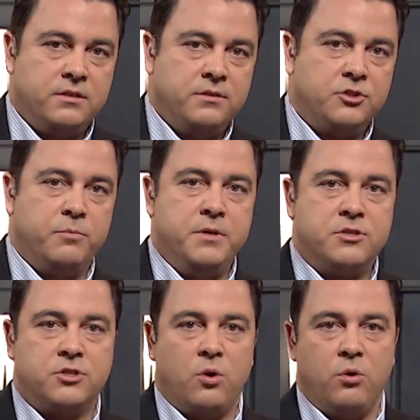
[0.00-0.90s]
should be
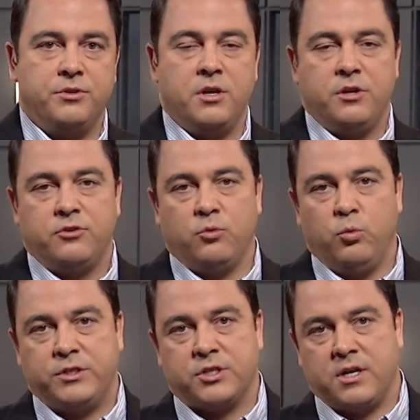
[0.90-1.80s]
sold to
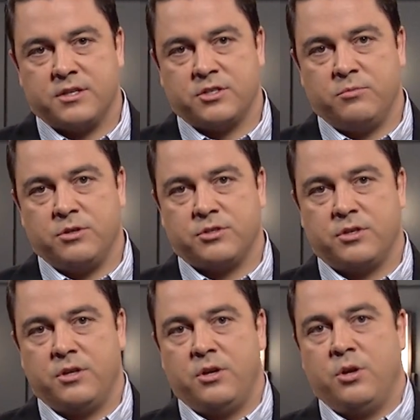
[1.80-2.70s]
which customers
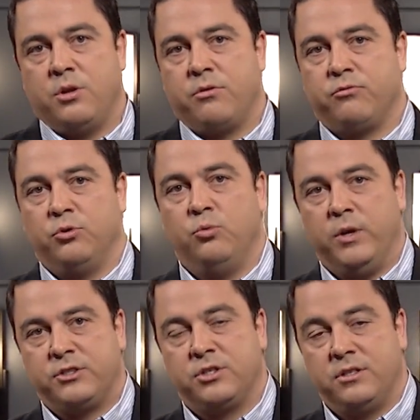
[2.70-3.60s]
through
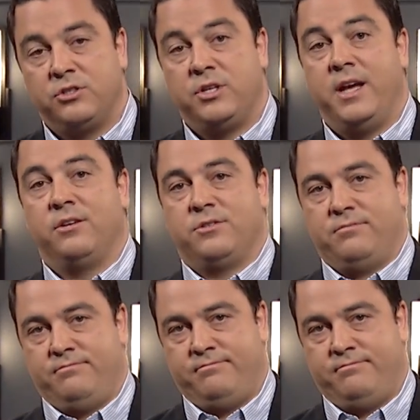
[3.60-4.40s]
which channels.